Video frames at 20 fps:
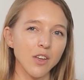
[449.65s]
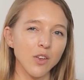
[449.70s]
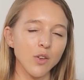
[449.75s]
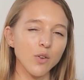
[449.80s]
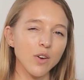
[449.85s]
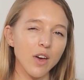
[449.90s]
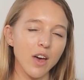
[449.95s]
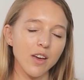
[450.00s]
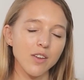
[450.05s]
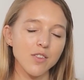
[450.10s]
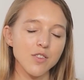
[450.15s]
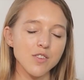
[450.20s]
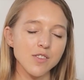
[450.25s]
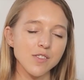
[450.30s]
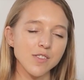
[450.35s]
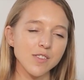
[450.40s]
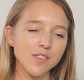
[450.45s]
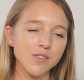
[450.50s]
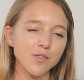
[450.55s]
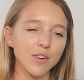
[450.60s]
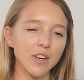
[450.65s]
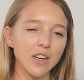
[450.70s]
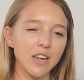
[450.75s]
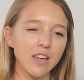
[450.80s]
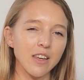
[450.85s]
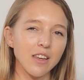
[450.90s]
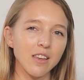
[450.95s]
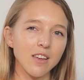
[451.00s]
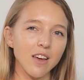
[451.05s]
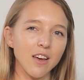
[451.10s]
You can't just
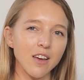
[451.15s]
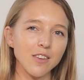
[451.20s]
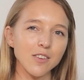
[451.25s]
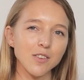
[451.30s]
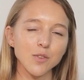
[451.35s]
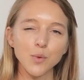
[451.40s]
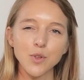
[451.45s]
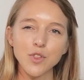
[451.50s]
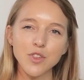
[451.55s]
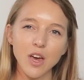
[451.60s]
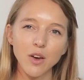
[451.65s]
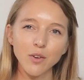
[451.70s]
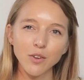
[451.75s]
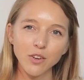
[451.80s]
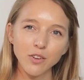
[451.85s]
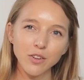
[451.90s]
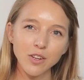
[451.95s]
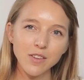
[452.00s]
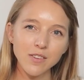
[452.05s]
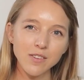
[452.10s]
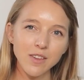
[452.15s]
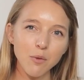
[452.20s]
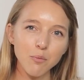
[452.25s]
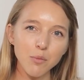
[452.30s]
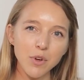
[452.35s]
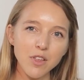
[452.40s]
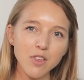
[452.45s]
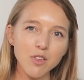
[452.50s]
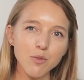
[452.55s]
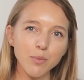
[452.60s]
really switch out units that
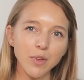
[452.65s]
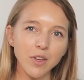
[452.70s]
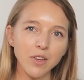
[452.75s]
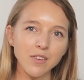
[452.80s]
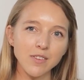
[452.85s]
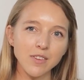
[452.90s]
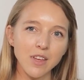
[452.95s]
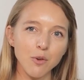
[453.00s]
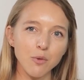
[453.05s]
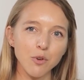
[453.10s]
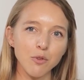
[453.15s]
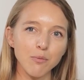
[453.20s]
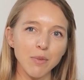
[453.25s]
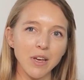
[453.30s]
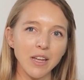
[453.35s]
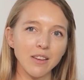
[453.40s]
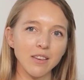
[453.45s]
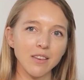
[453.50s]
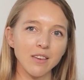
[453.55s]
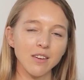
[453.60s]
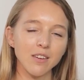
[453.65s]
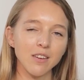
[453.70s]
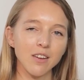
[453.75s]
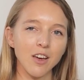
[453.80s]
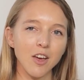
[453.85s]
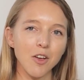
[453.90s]
much, because that would mean